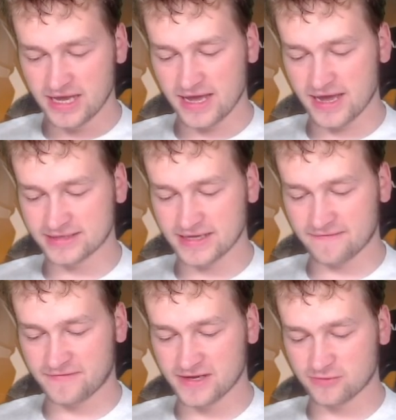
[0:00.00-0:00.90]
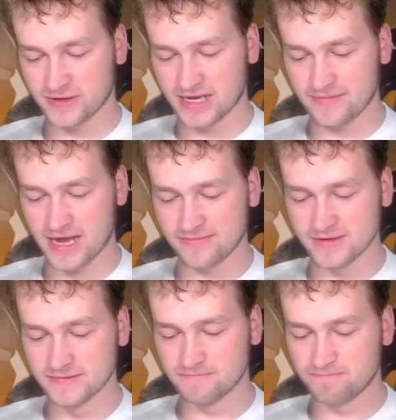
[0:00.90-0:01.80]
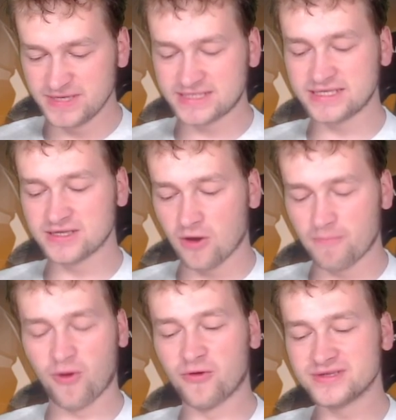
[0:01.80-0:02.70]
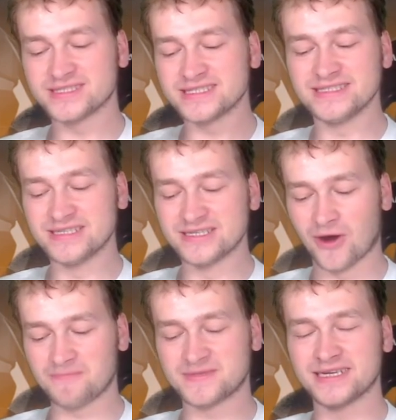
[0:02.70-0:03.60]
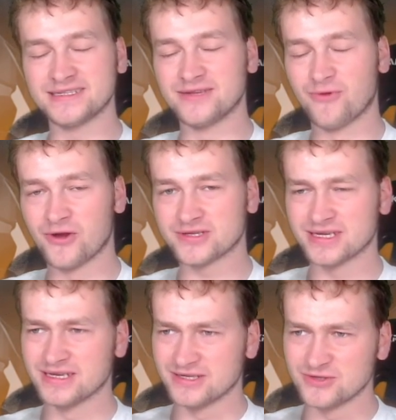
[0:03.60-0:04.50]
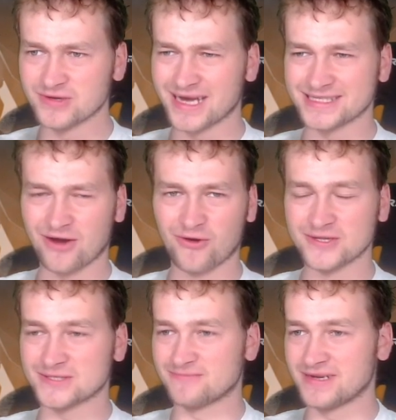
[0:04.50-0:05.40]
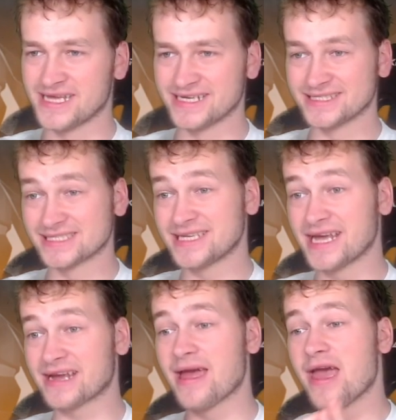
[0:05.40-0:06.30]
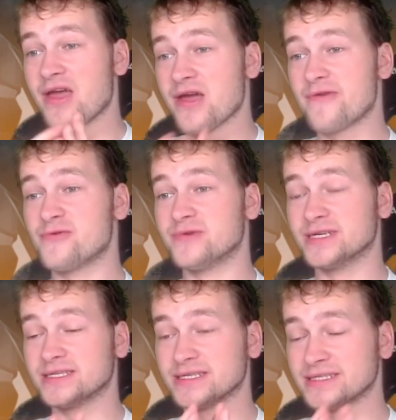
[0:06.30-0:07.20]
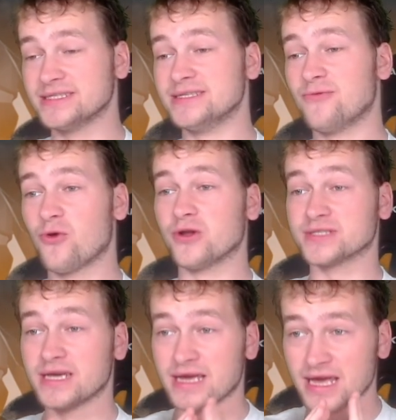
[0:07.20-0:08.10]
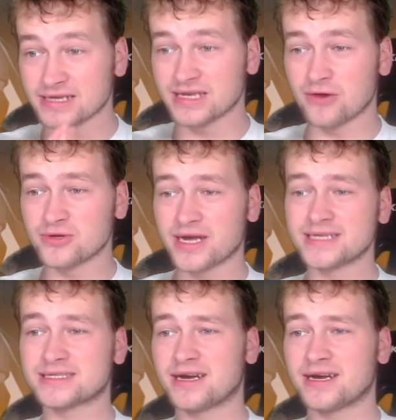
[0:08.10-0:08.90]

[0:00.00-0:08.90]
And I think when I'm able beating opponents in the top 10 in the world, you guys are also playing this deck everywhere in the world. And now you guys